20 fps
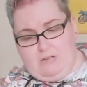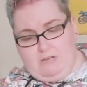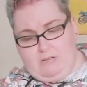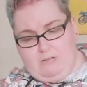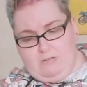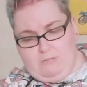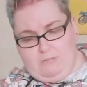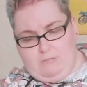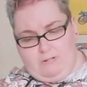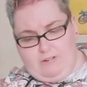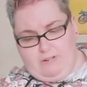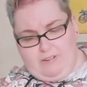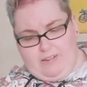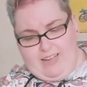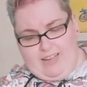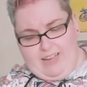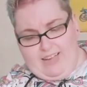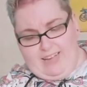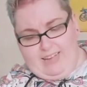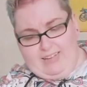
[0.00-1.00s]
really
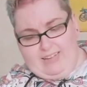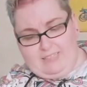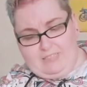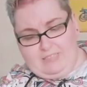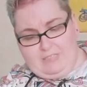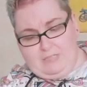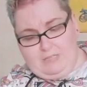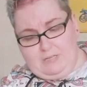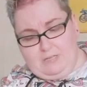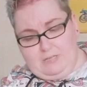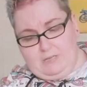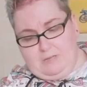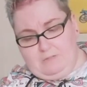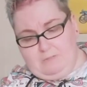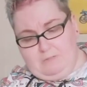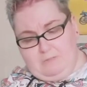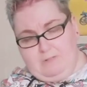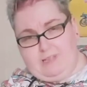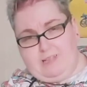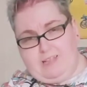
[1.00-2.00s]
has
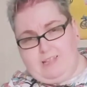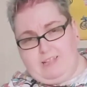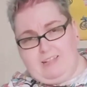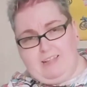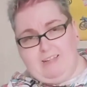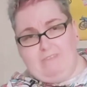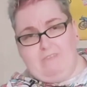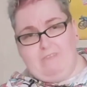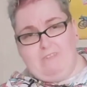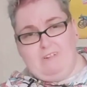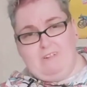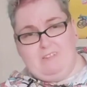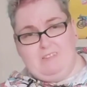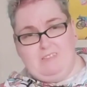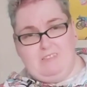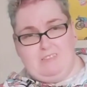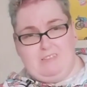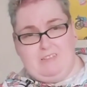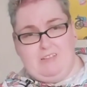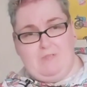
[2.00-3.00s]
made a difference,
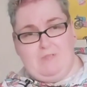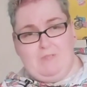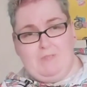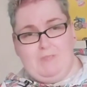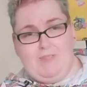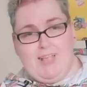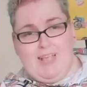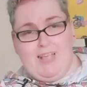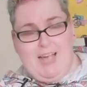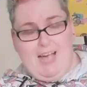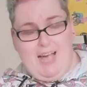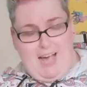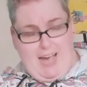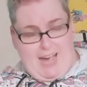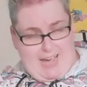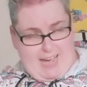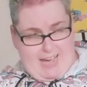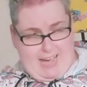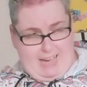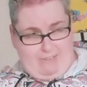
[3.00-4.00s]
and
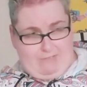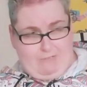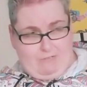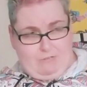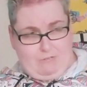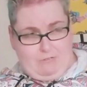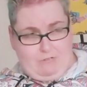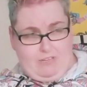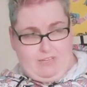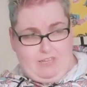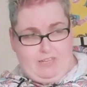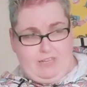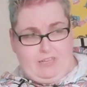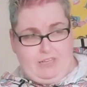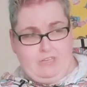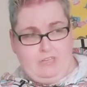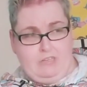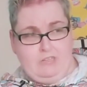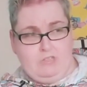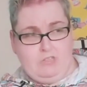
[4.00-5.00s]
I have
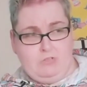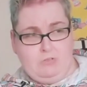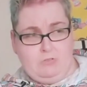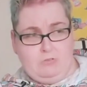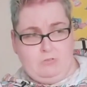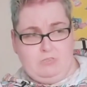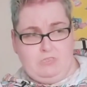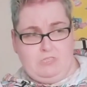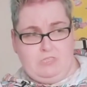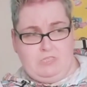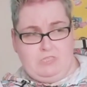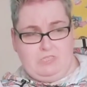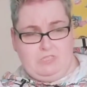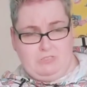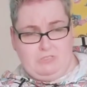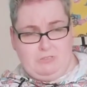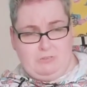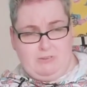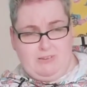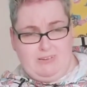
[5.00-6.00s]
only shown you 2
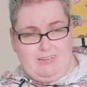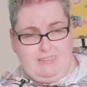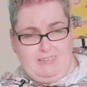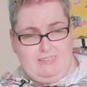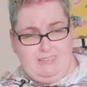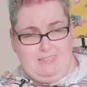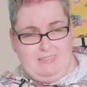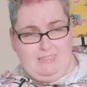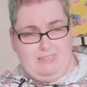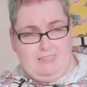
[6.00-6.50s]
ways